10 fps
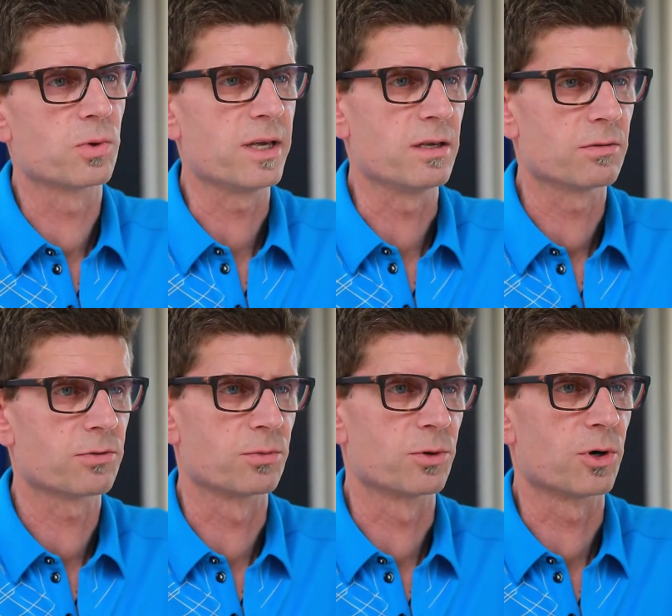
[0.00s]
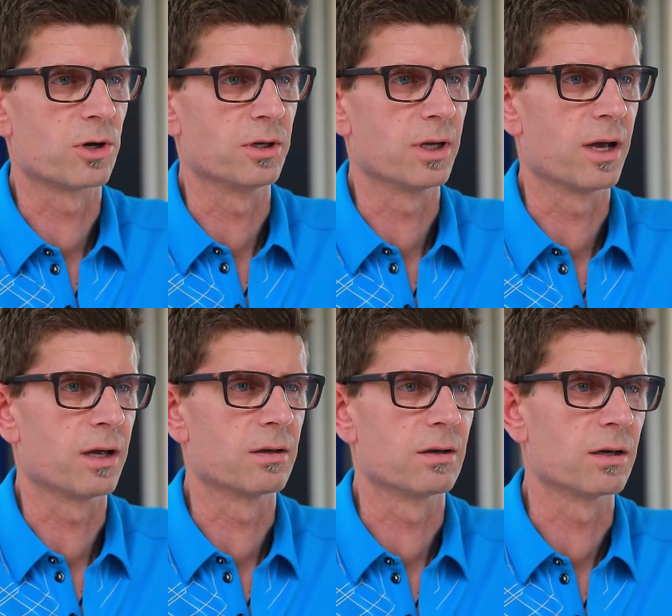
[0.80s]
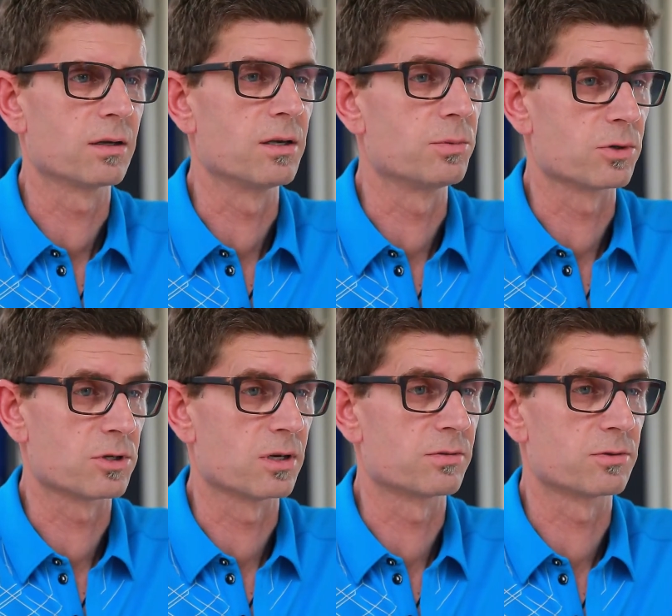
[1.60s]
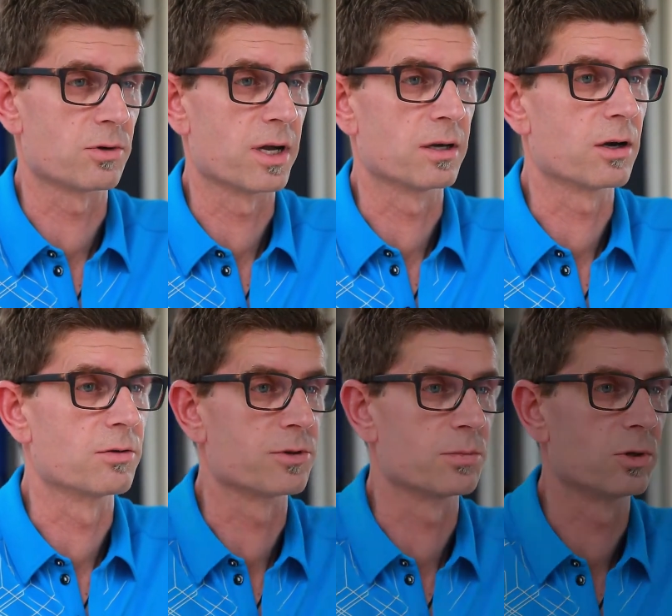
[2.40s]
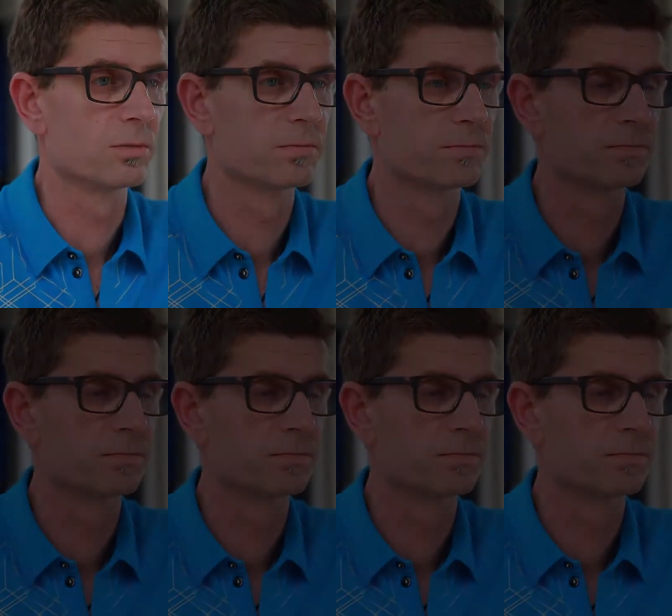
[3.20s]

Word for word: away from your body and uh, keep yourself dry and comfortable.